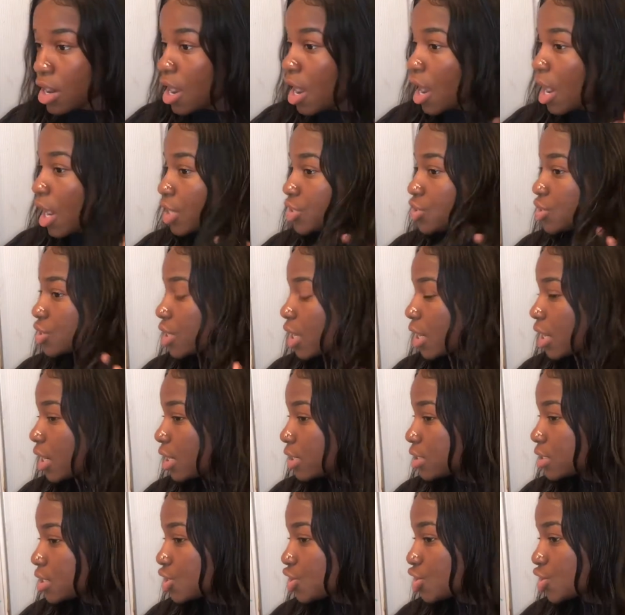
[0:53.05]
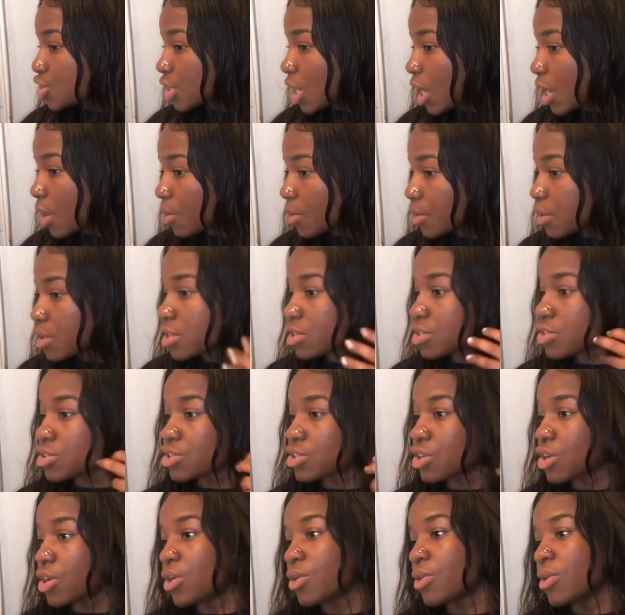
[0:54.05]
I just got out of the shower,
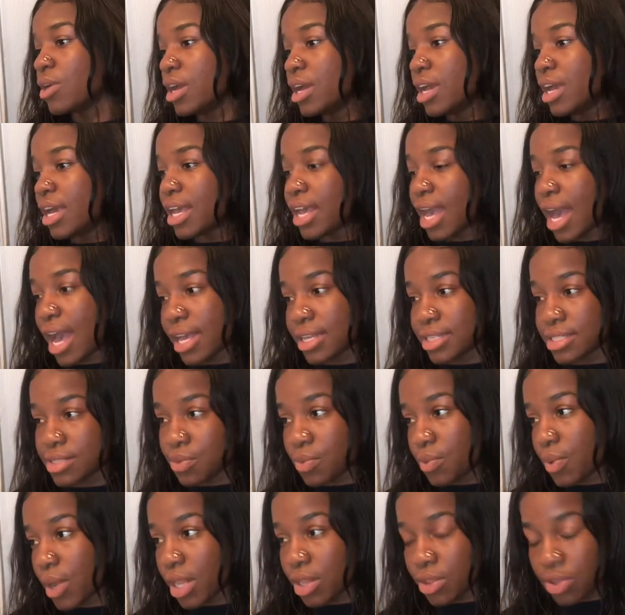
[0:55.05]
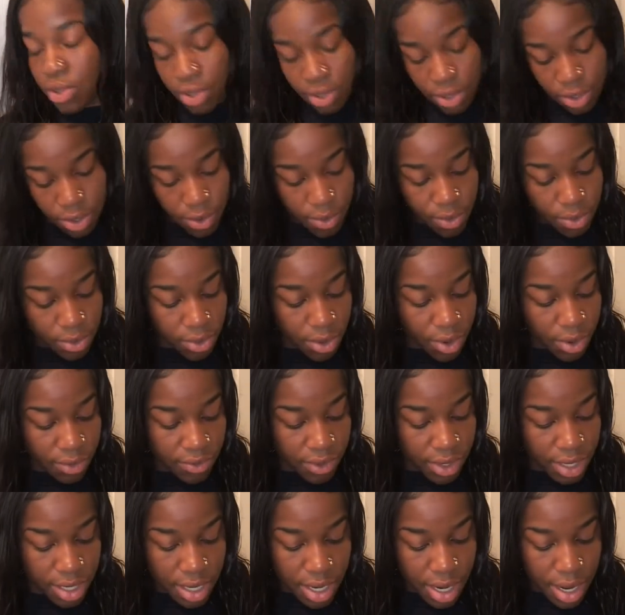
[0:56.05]
so it has the wet look going on
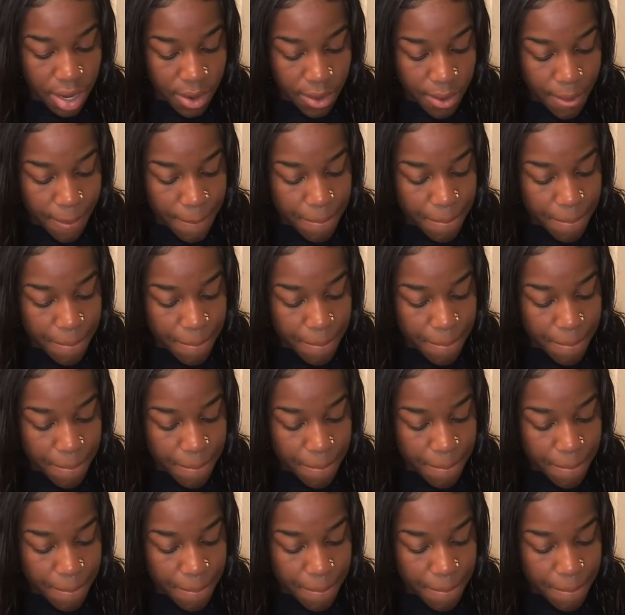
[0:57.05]
right now.